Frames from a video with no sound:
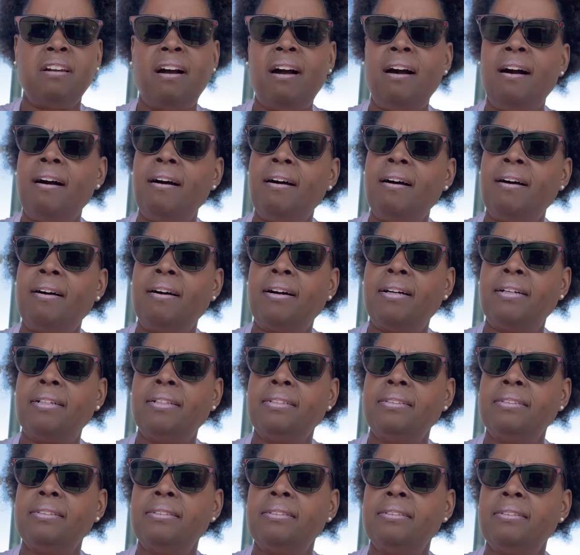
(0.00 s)
are.
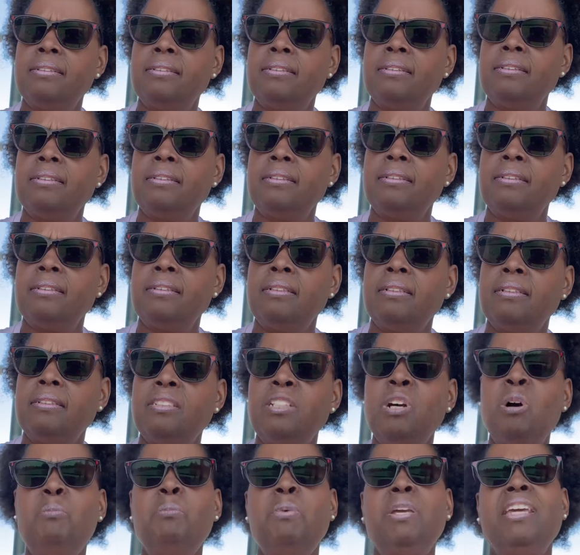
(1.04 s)

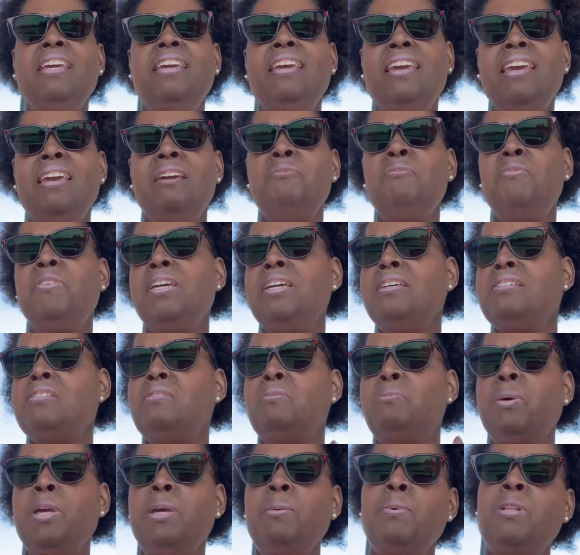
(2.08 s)
Don't be envious of
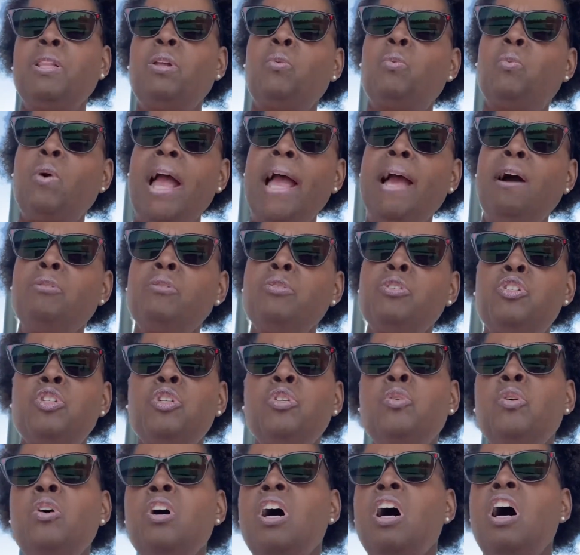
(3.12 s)
people around
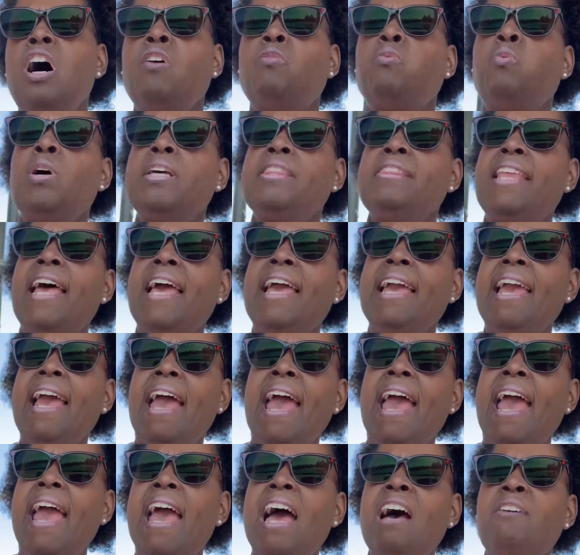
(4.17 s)
you, of what they
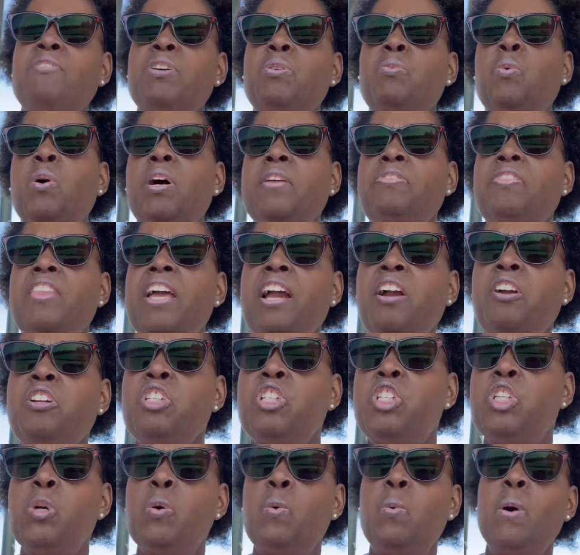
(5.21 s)
have and what they're
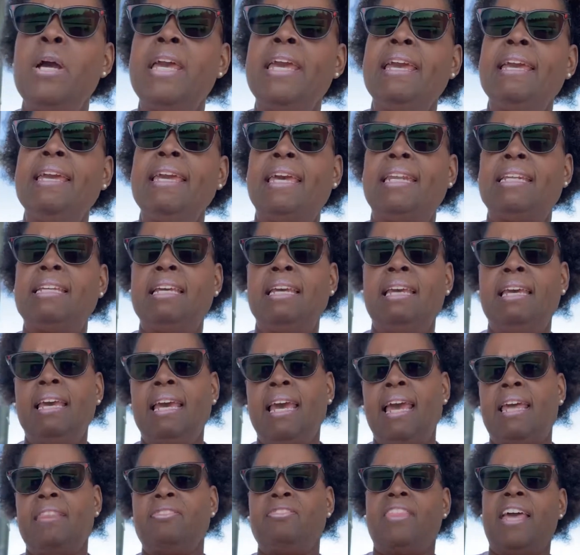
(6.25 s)
doing,
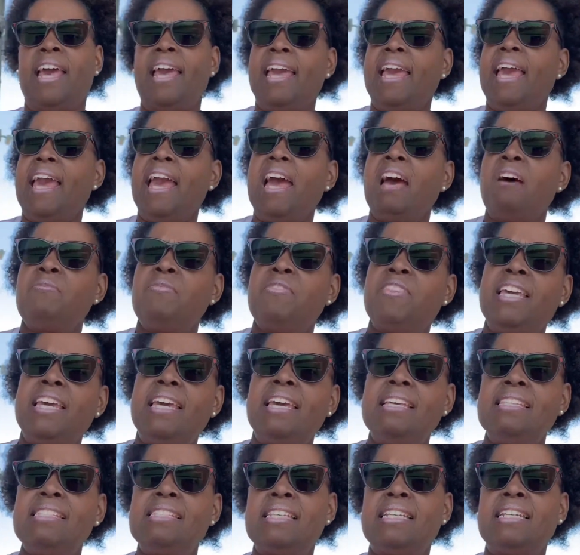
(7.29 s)
and they have
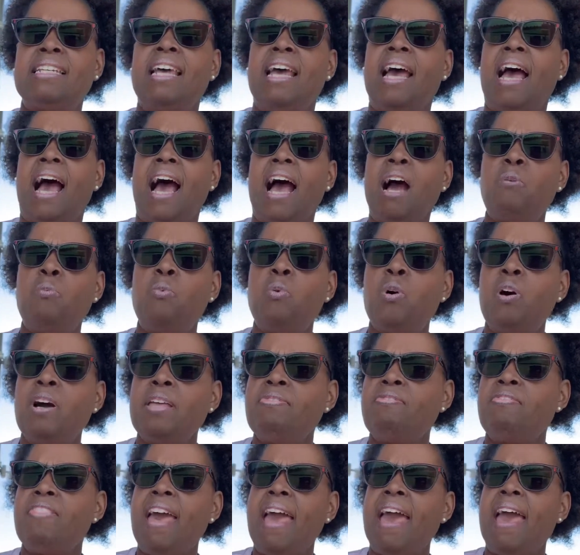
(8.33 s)
this and I
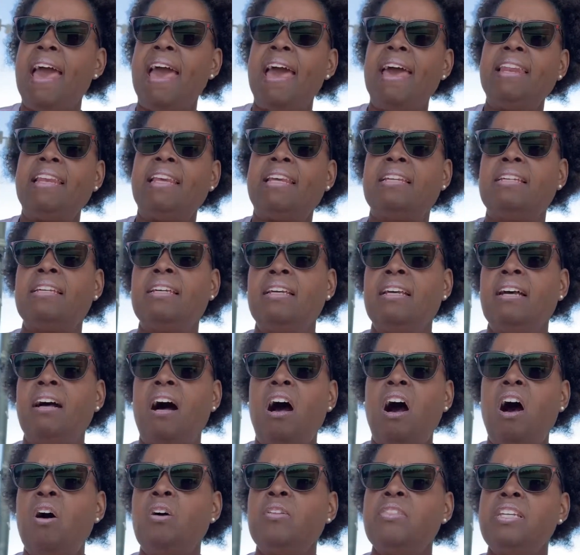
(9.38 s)
want that and
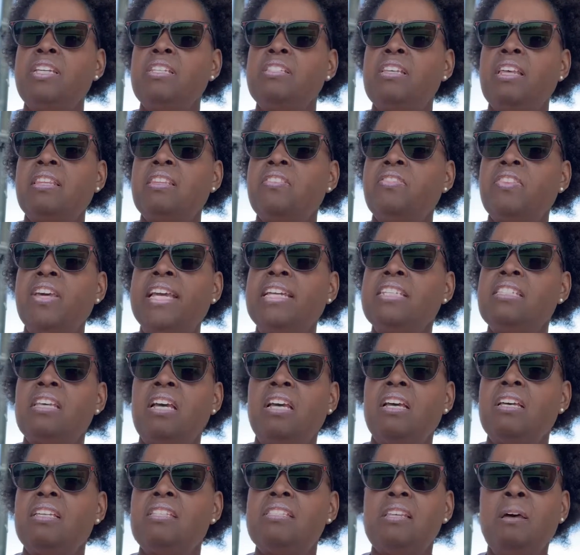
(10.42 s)
all these other things.
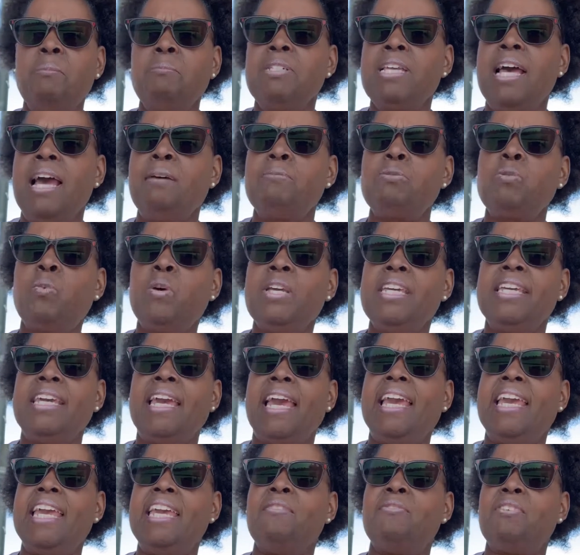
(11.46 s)
Sometimes we
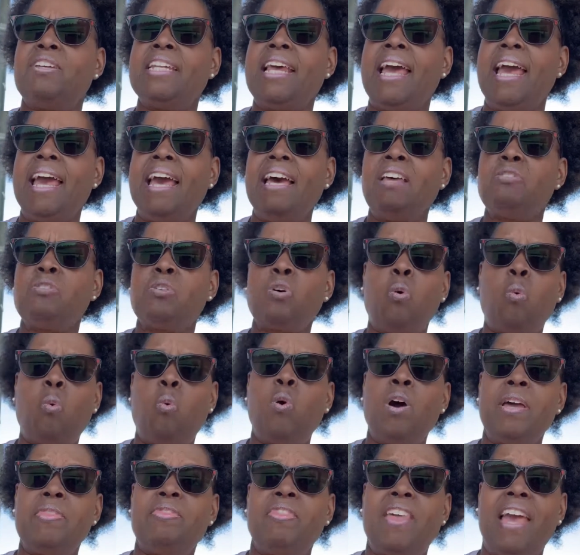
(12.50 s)
can't even handle
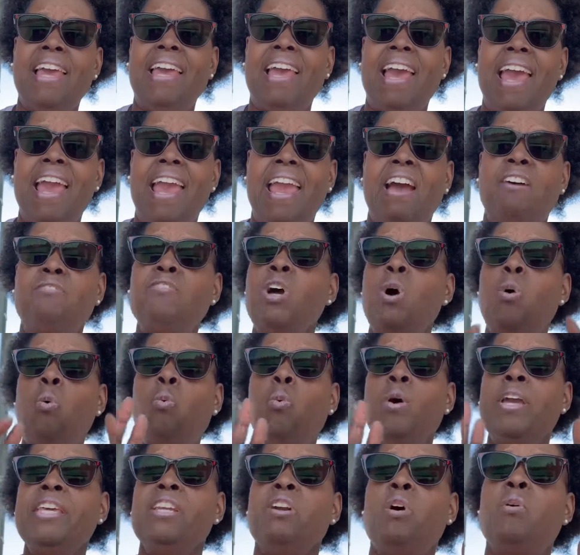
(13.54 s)
what they have.
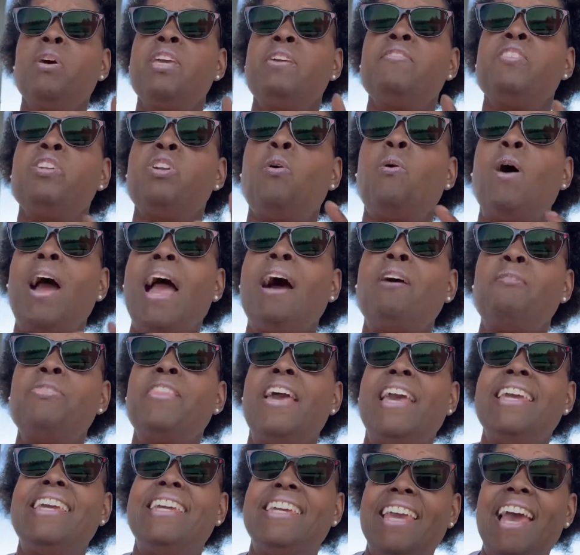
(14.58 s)
We don't even know how
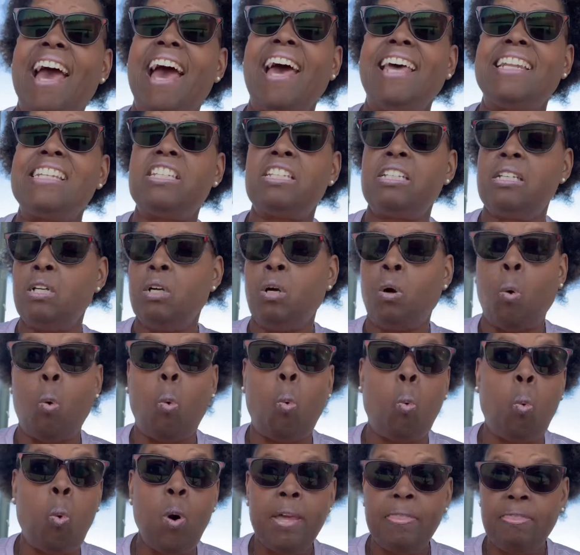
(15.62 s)
they got
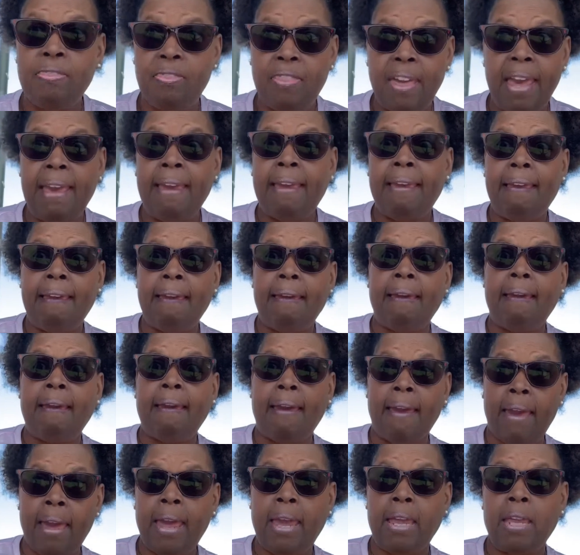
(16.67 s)
what they
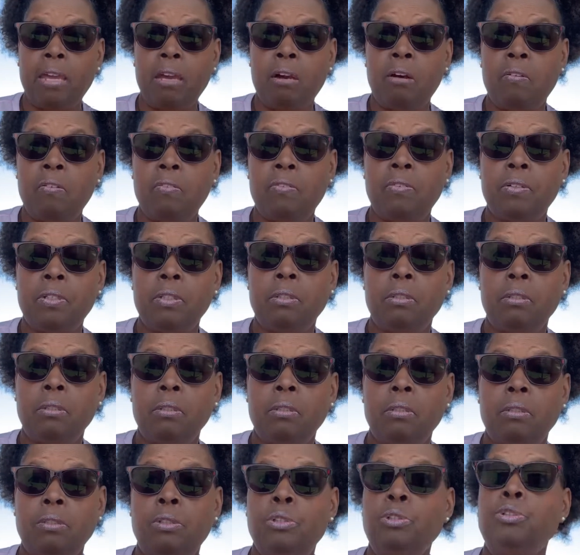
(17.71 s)
have.
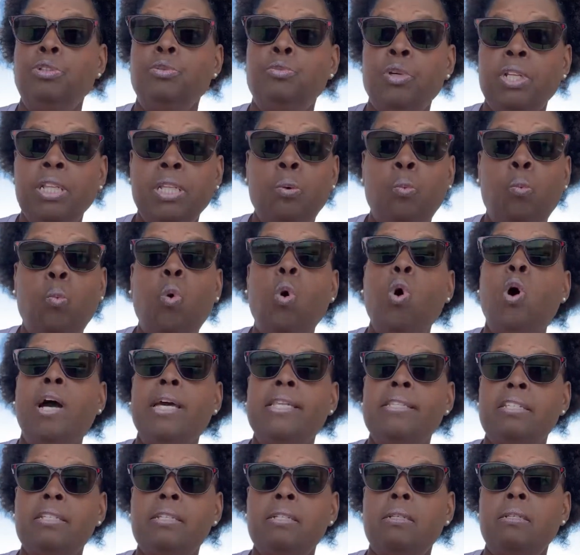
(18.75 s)
Do you really
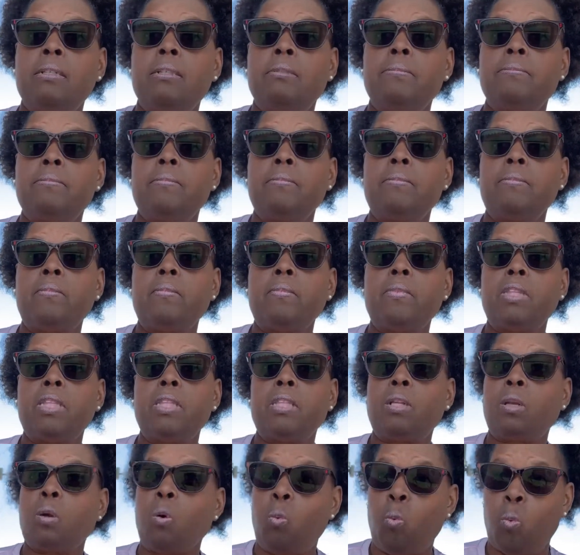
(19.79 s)
want
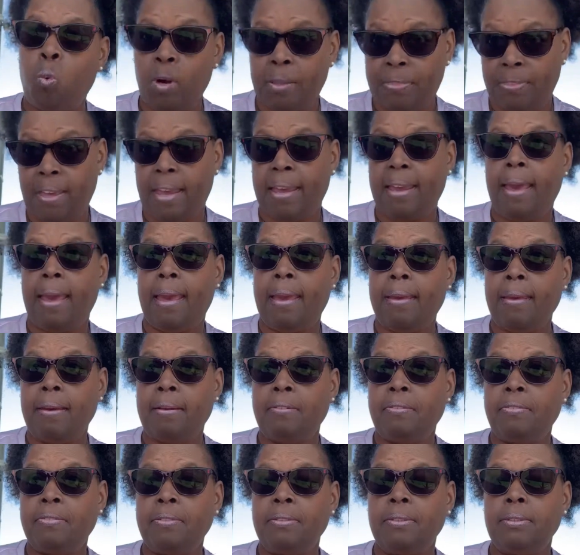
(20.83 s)
what they
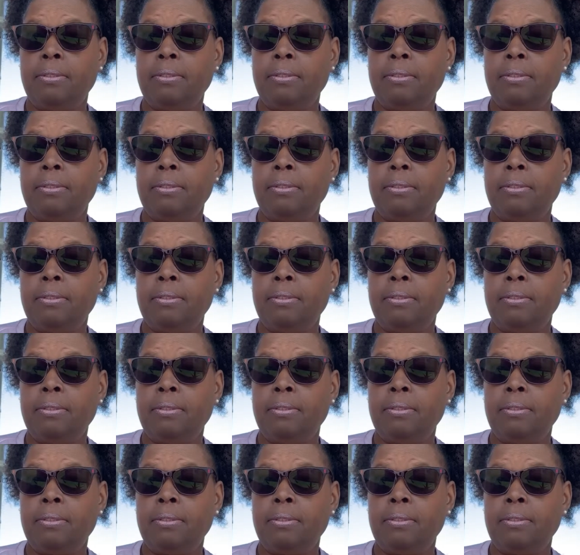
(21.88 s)
have?